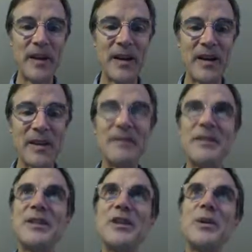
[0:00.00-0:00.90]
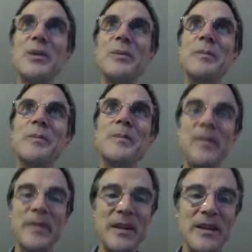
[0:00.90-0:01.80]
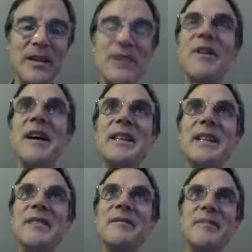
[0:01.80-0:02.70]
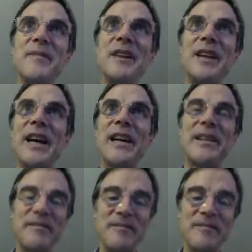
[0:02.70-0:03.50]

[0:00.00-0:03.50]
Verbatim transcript: Uh, so this is finding the get